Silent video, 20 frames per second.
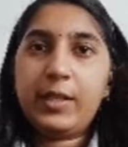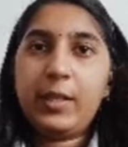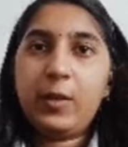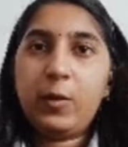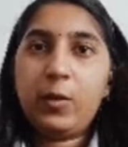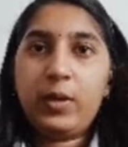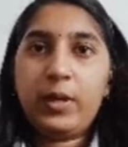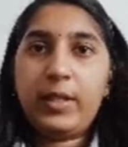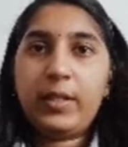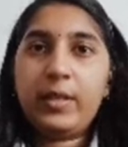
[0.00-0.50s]
or
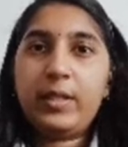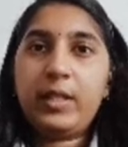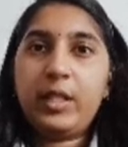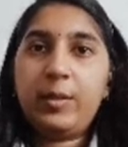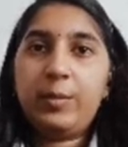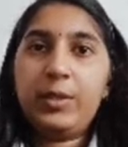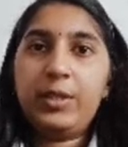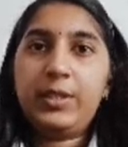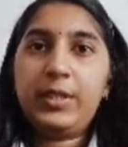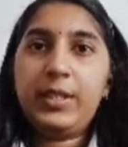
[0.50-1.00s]
current
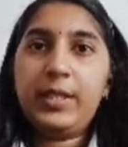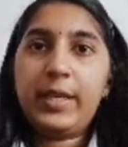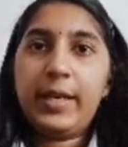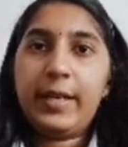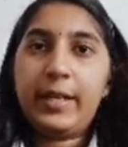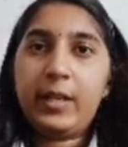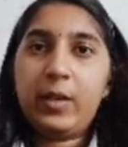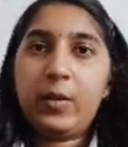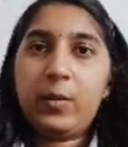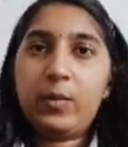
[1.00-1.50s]
liability
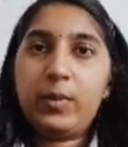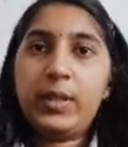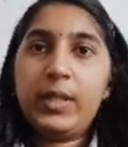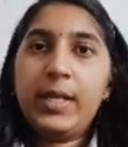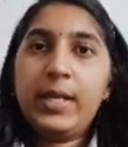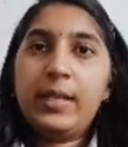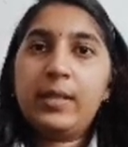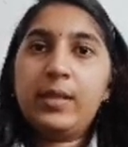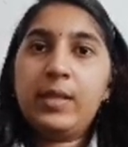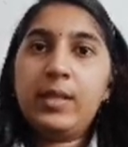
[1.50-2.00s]
account.
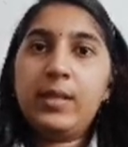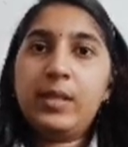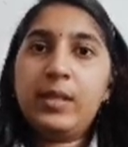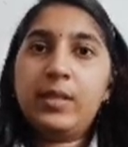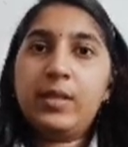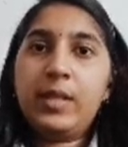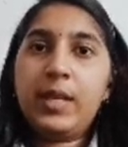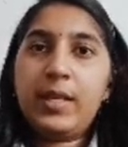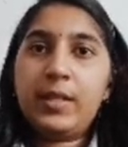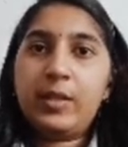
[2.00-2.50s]
This is
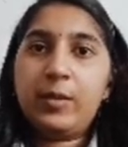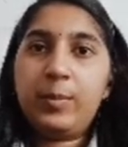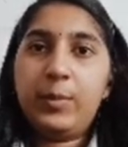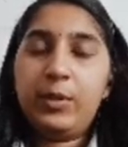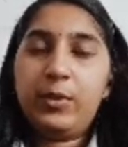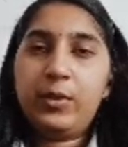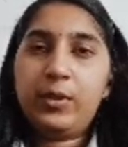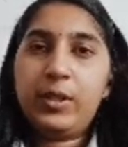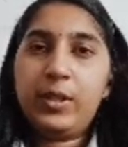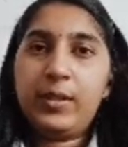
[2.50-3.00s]
yes, because
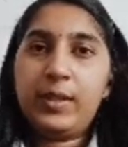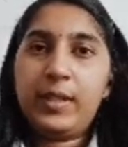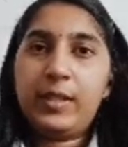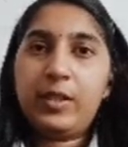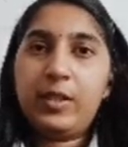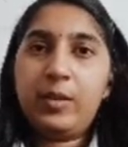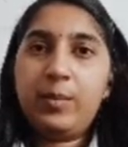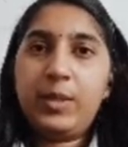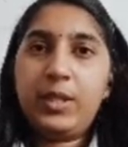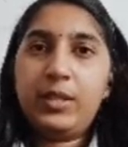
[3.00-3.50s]
it's
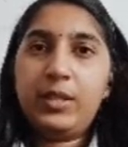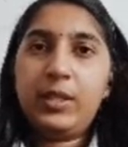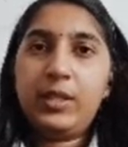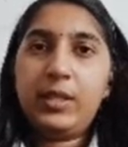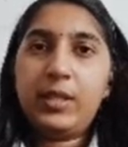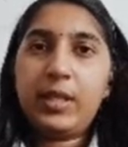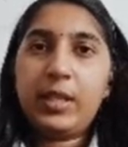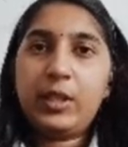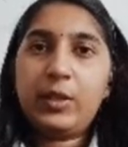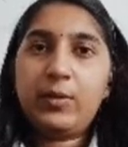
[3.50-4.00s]
estimating
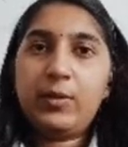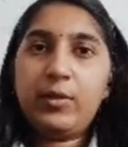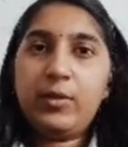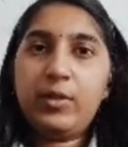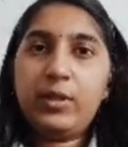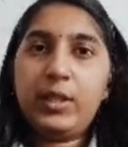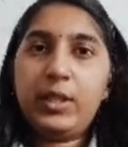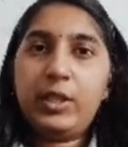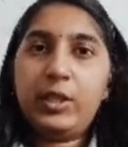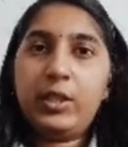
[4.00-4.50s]
cash flow. The
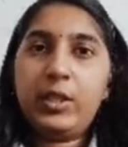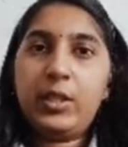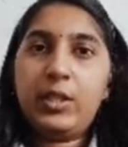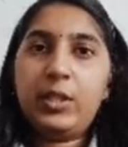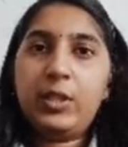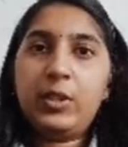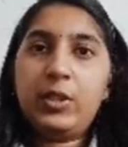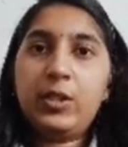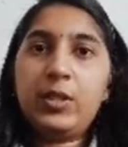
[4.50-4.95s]
change